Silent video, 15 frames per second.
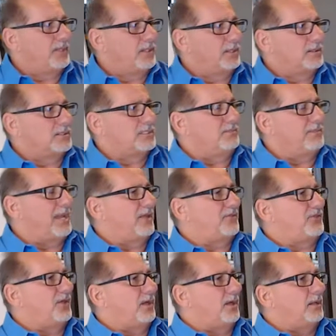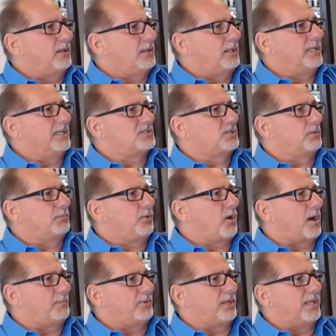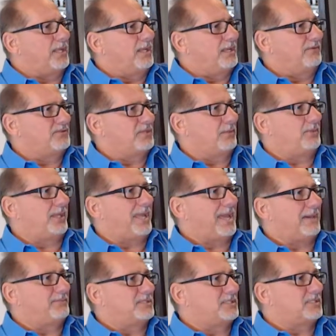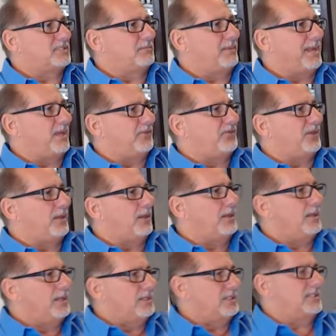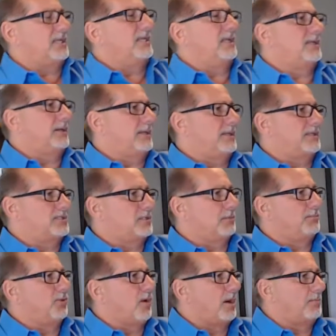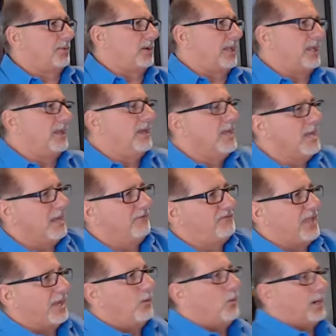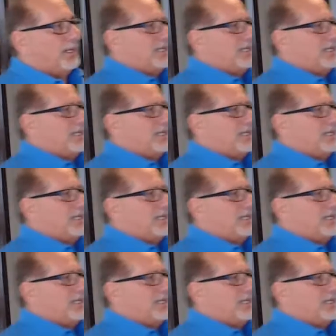Samantha gets the property. If something happens to Samantha, Seneca gets the property. If they want to